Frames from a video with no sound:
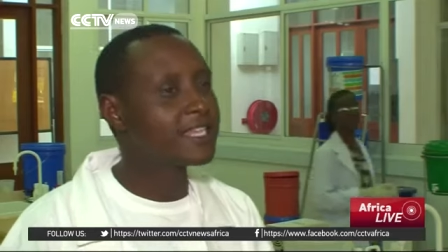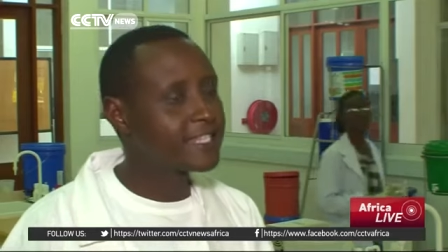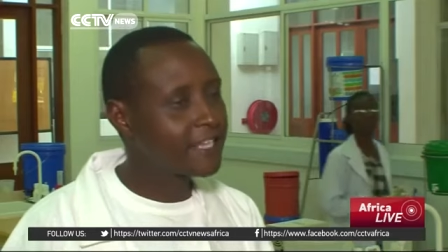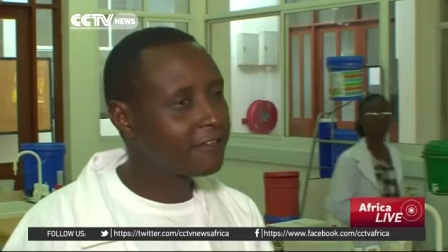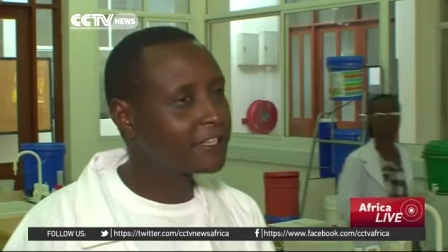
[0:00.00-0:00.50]

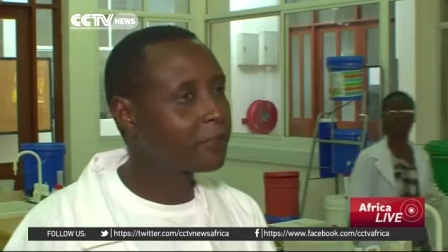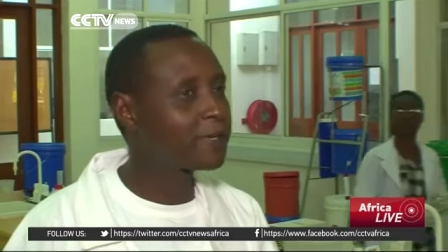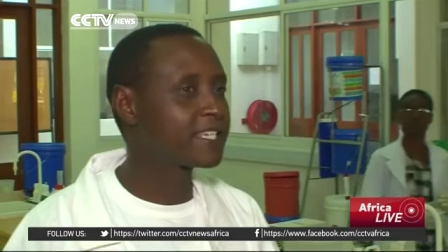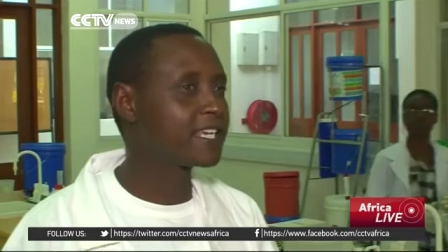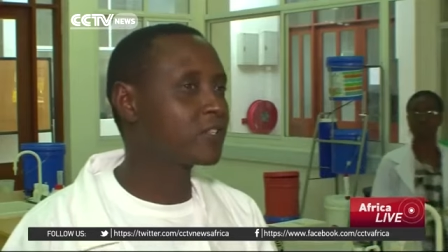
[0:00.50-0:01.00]

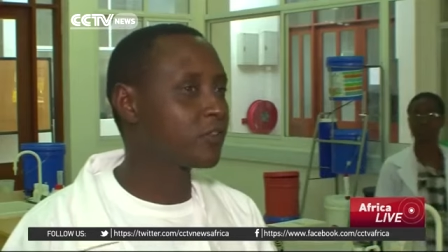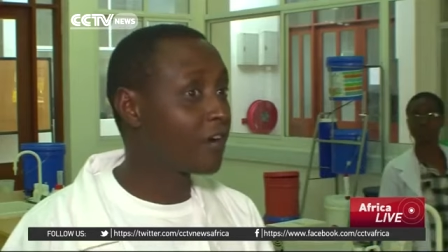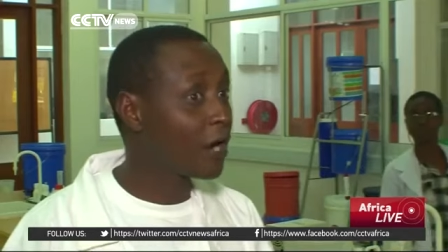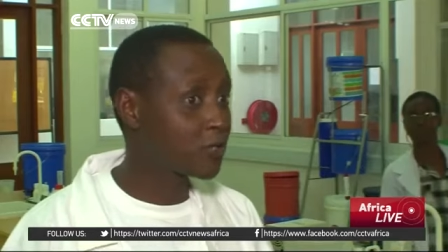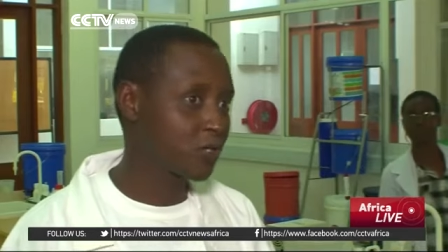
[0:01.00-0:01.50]
70% of
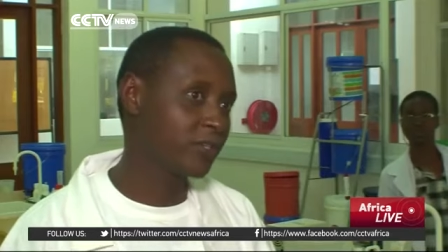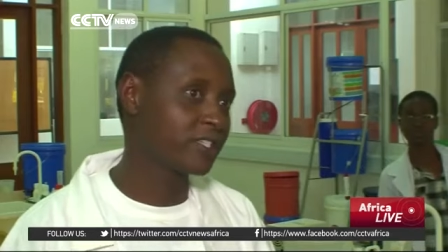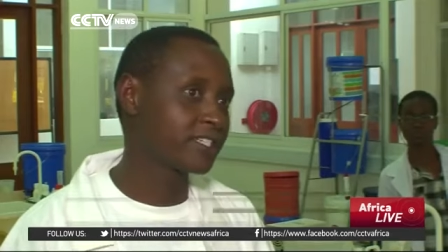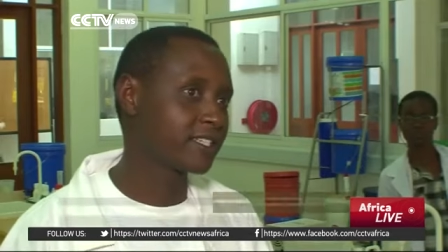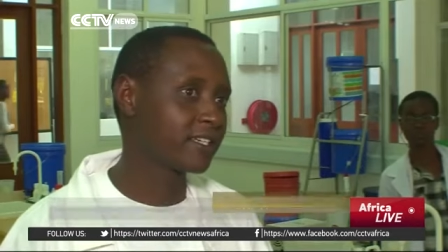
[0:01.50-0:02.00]

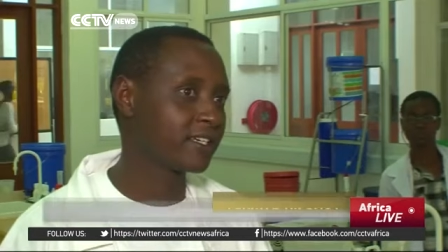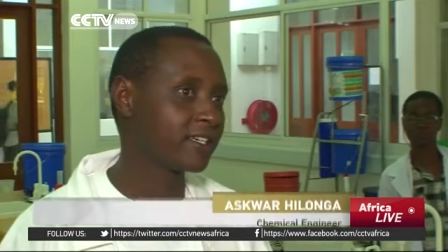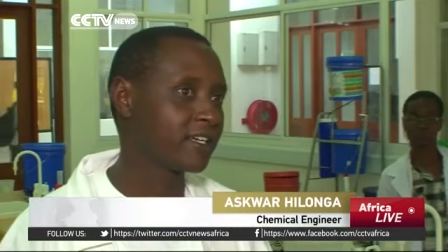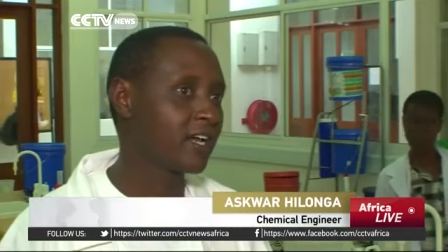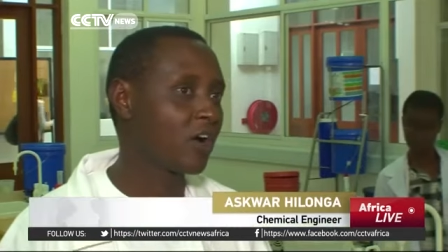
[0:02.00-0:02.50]
households,
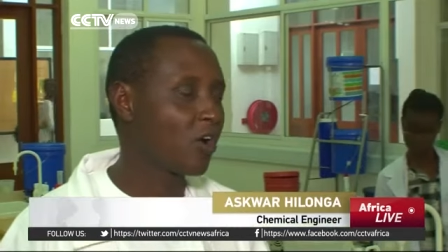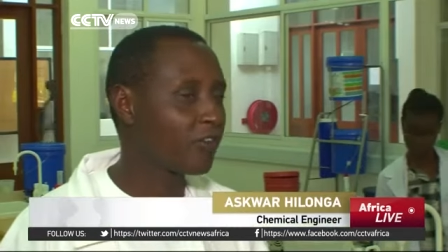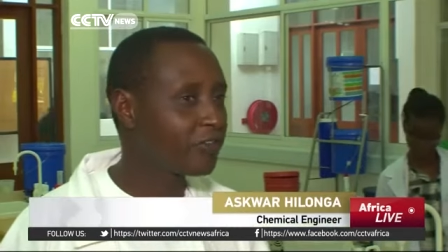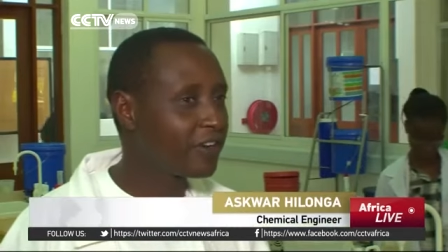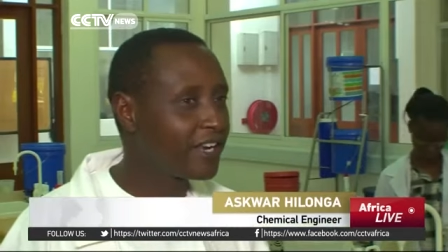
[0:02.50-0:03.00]

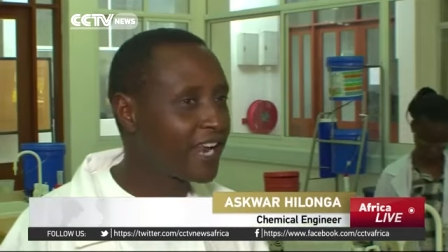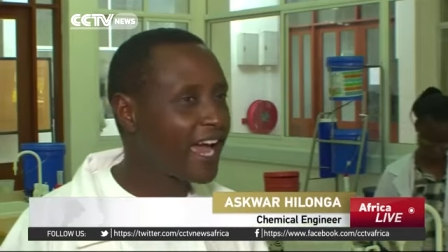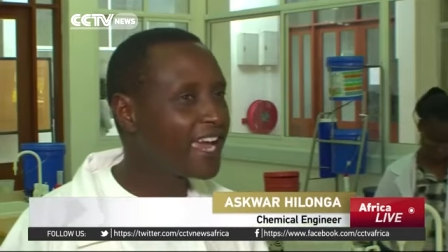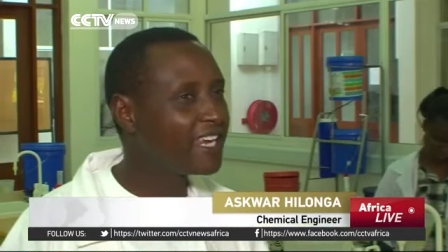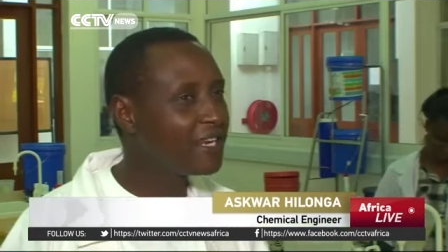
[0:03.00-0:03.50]
of
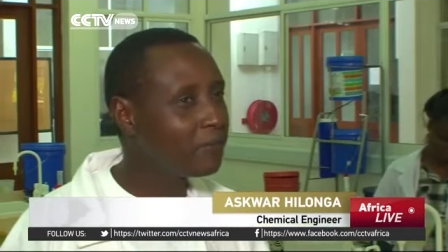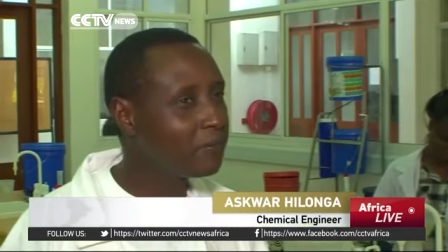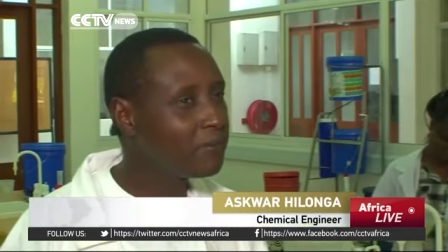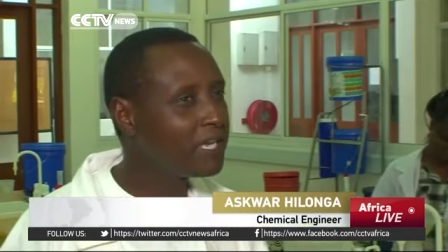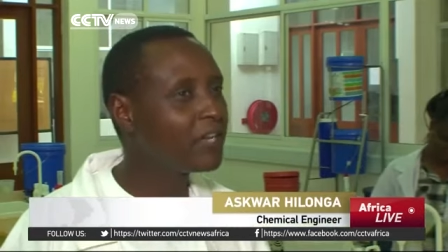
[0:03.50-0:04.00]

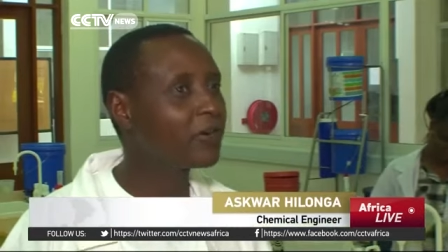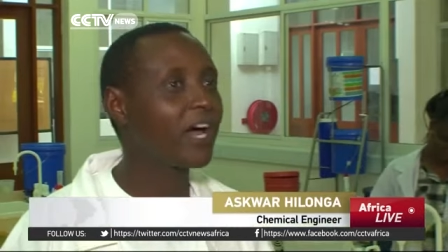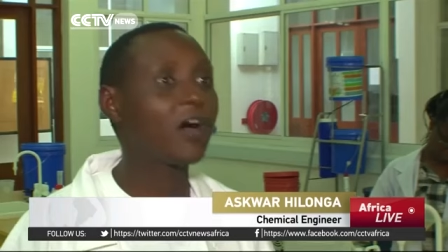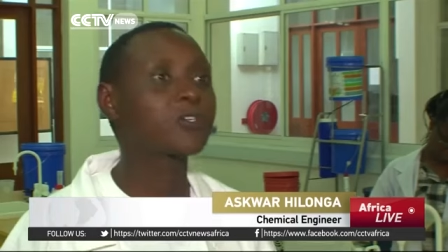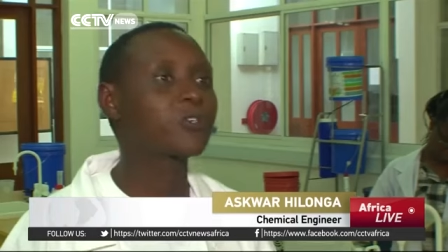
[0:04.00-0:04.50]
9 million
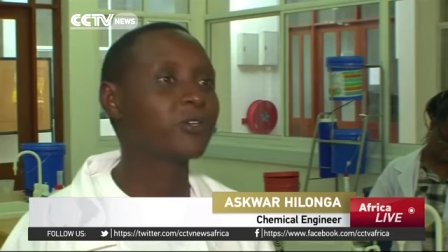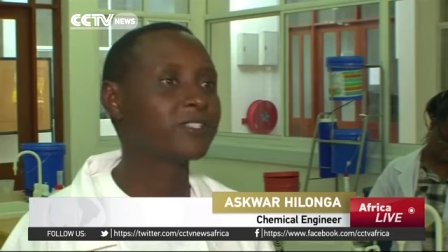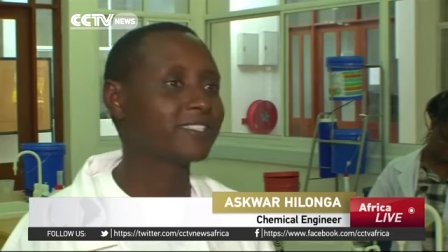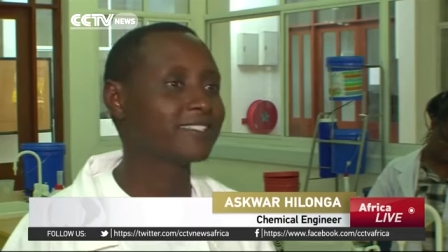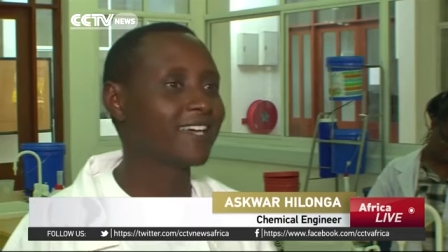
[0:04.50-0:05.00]

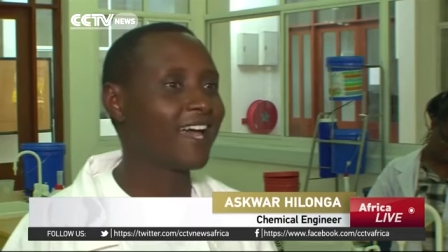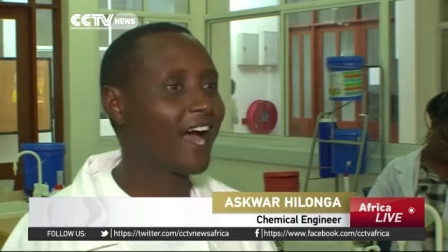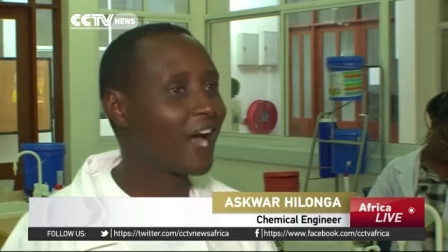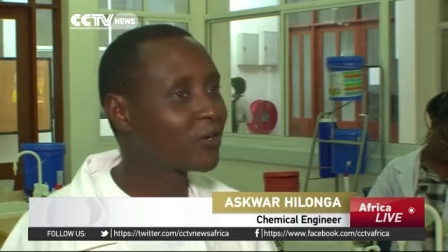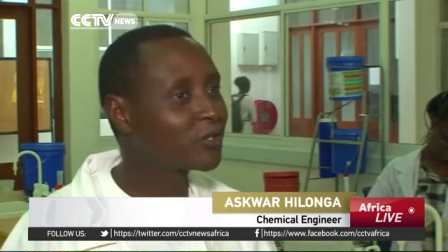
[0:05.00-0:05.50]
households,
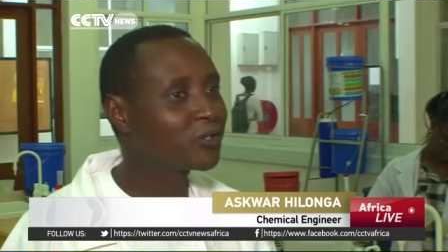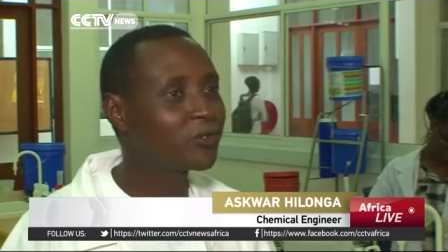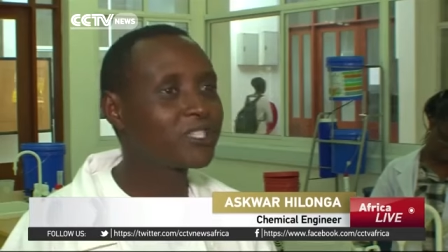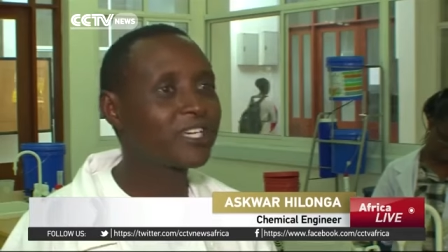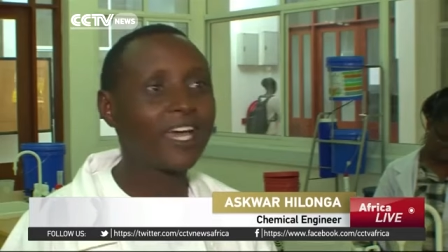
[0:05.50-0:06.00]
are not
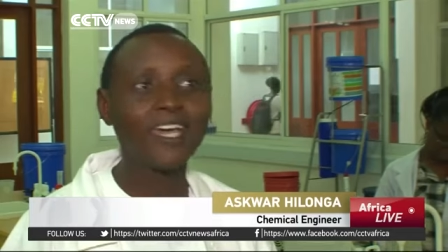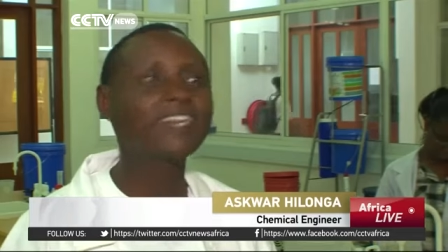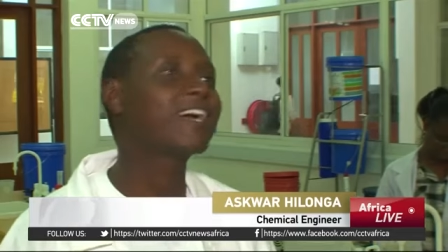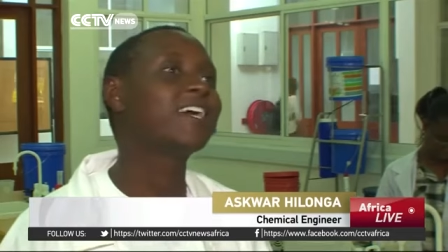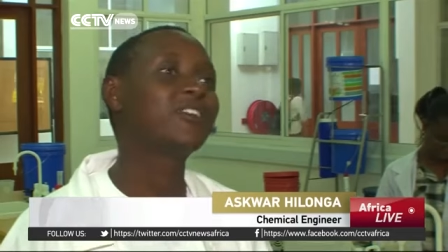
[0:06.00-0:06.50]
using
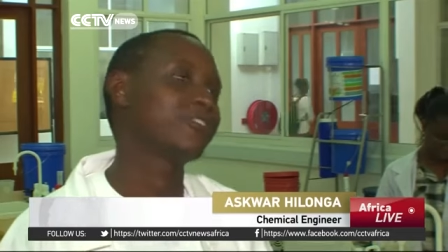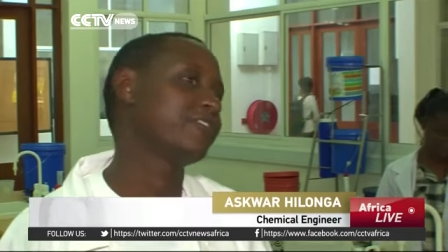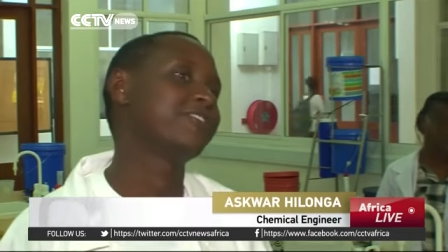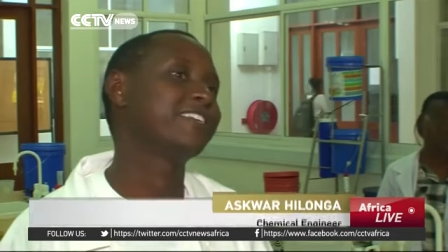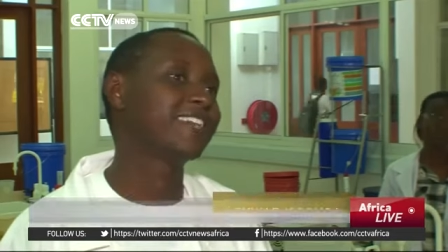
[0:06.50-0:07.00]
any kind of a
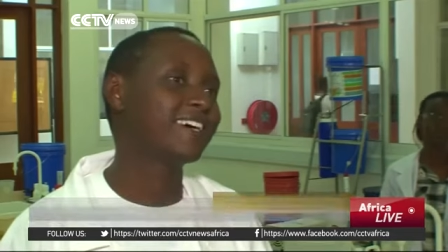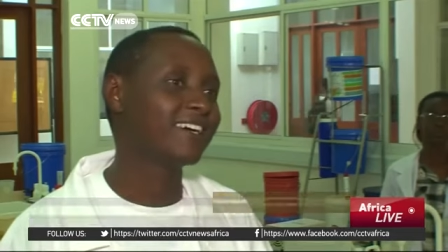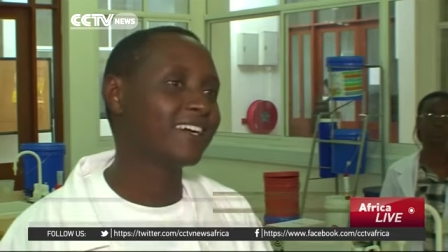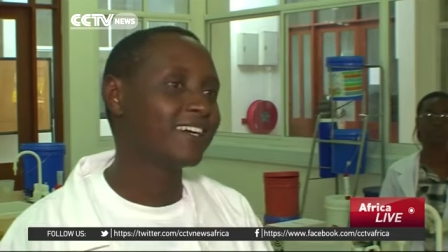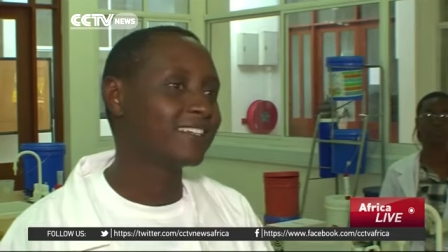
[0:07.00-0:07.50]
filter.
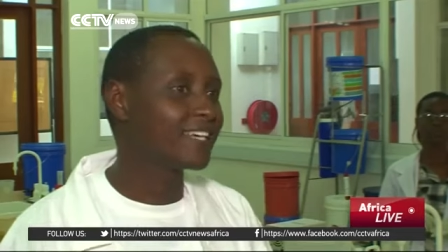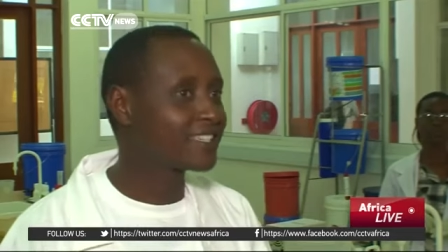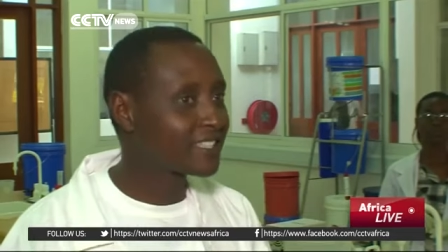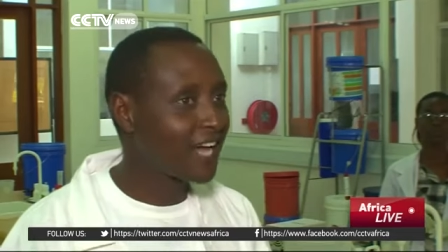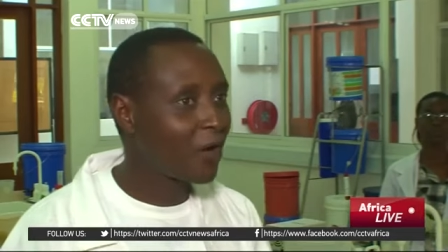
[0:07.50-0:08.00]

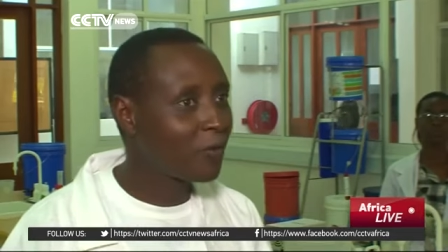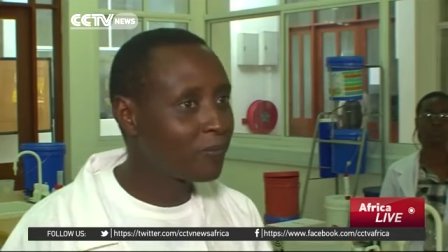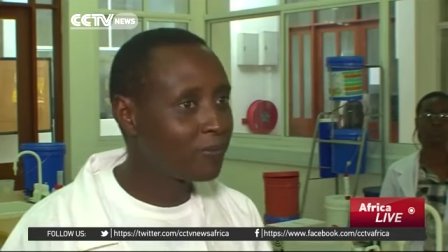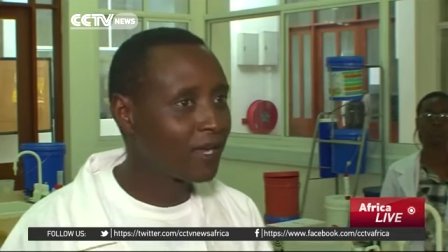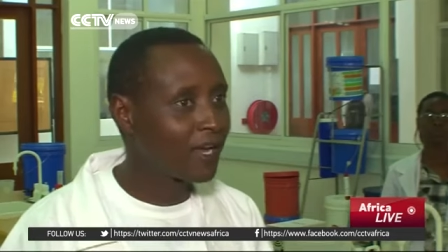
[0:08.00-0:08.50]
That is how